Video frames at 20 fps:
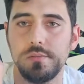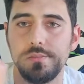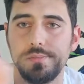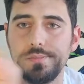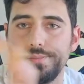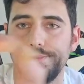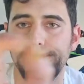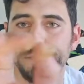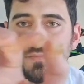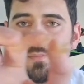
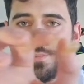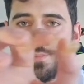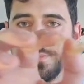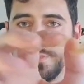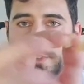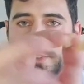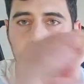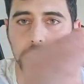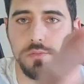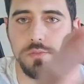
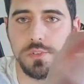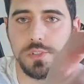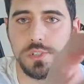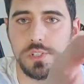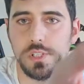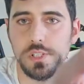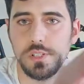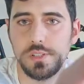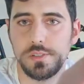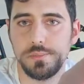I don't know if you
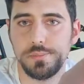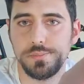see it.